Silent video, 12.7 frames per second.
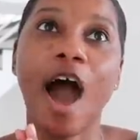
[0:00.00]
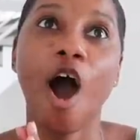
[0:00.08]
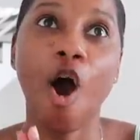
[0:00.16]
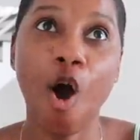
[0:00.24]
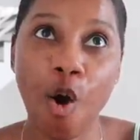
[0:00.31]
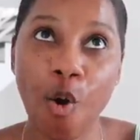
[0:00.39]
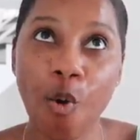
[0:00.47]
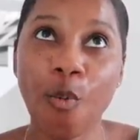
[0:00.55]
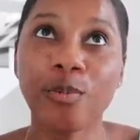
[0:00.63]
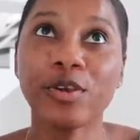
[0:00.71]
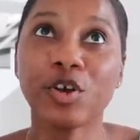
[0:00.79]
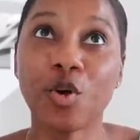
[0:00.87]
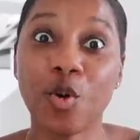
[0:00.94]

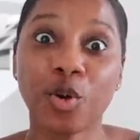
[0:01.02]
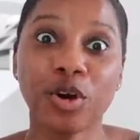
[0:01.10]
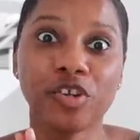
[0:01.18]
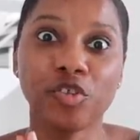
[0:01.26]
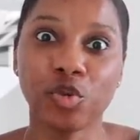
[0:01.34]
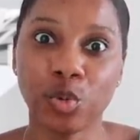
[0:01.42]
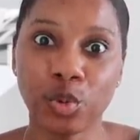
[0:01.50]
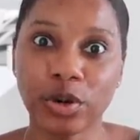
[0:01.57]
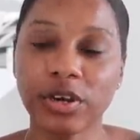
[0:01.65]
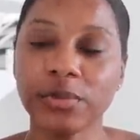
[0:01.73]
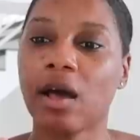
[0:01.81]
home decor tour.